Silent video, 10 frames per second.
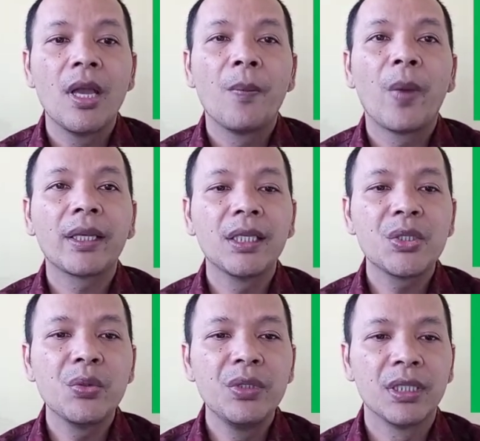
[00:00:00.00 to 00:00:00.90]
Mati
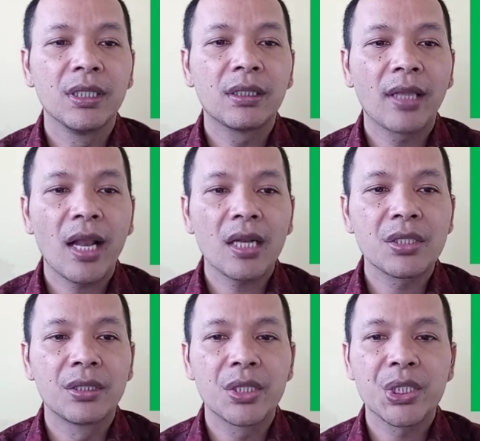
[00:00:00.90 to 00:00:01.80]
Sunyi tells
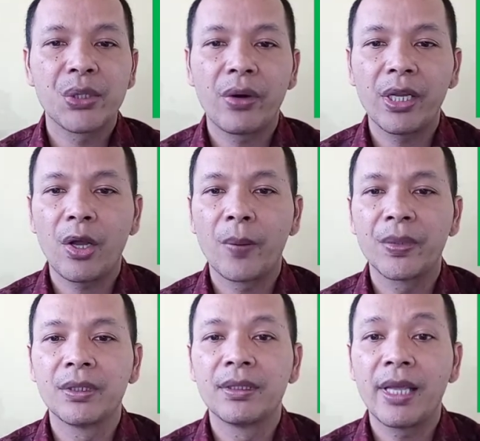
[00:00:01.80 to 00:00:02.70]
the story of
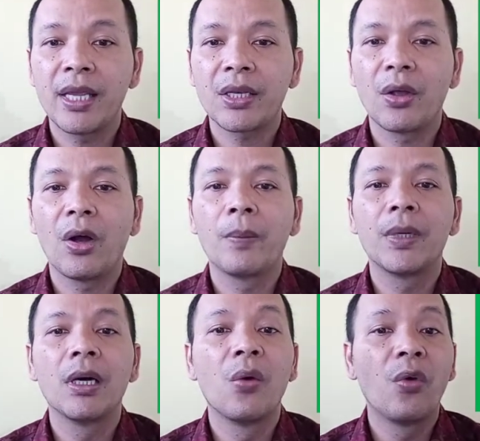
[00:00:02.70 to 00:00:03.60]
the death of
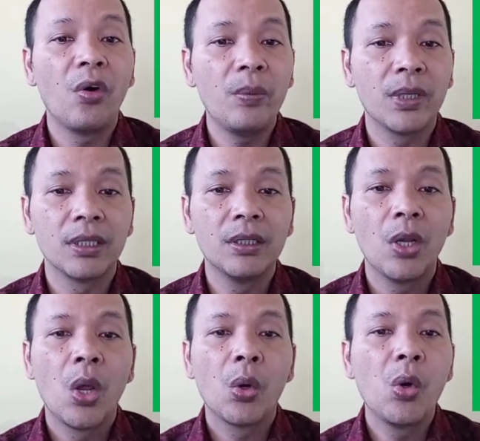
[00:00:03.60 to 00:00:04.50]
a woman
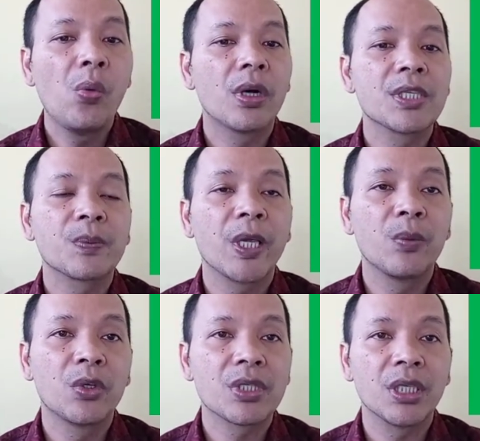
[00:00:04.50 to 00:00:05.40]
who was
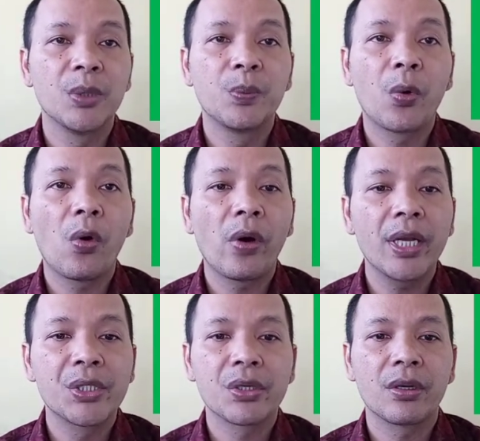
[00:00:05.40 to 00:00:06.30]
famous in
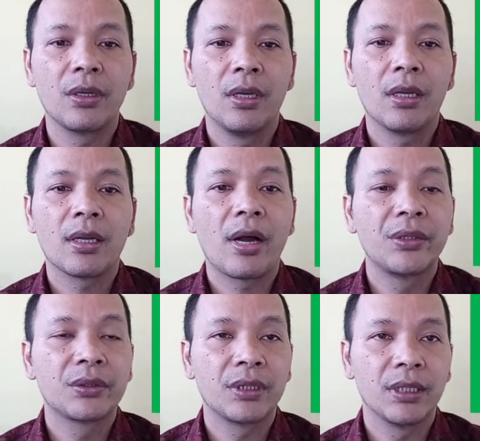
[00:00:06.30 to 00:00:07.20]
Porridge
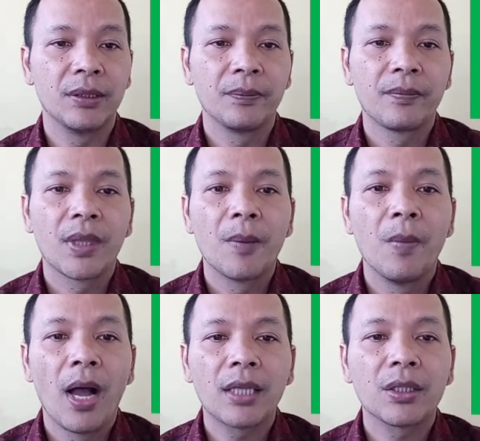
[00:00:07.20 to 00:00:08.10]
country,
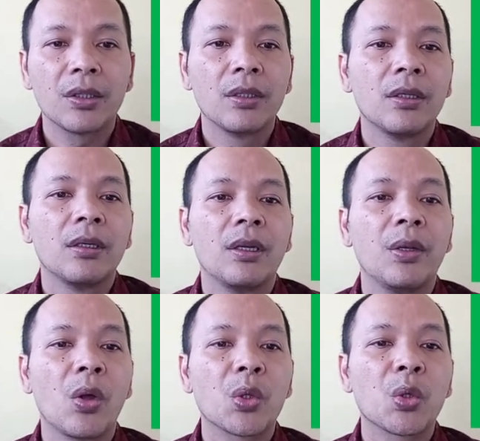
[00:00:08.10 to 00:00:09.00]
but
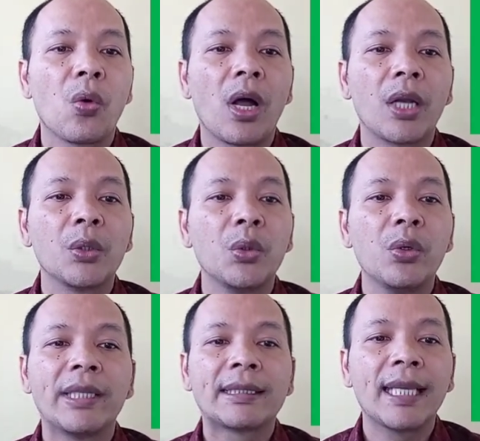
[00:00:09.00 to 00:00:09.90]
not one who
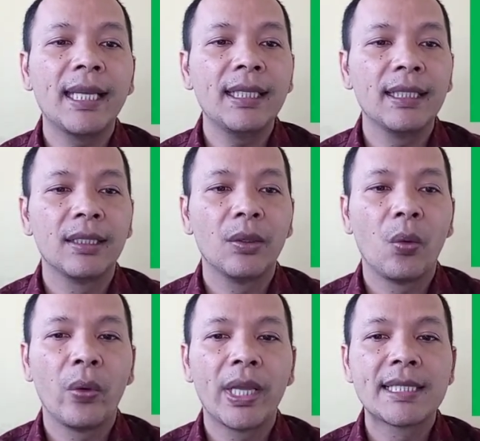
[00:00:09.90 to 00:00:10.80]
attended
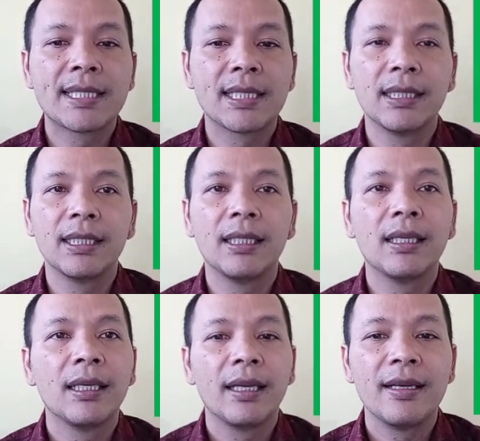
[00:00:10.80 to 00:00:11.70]
when she
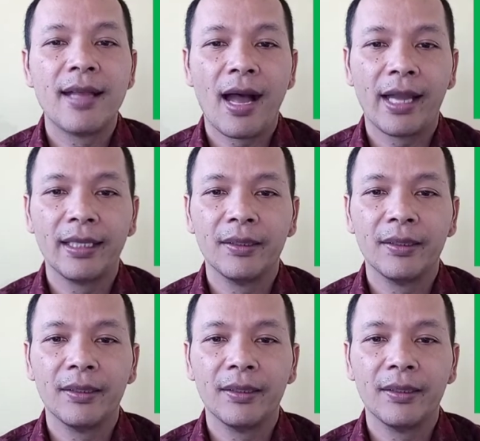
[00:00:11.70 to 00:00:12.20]
died.